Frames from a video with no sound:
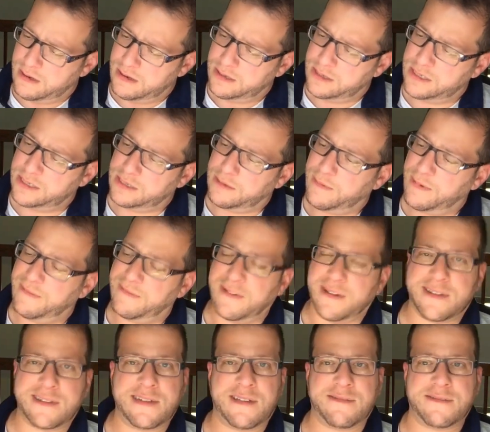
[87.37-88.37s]
Jeez, I'm having a
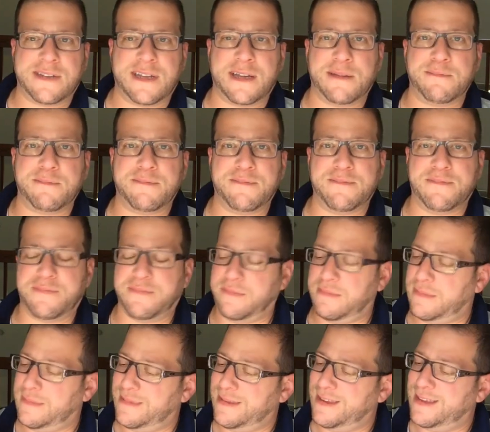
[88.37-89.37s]
tough time
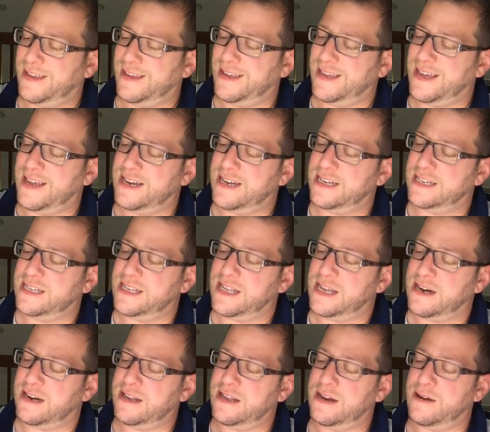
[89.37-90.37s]
getting into
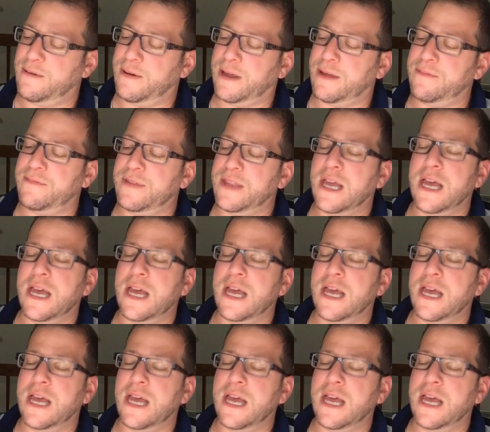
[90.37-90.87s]
that. There we go.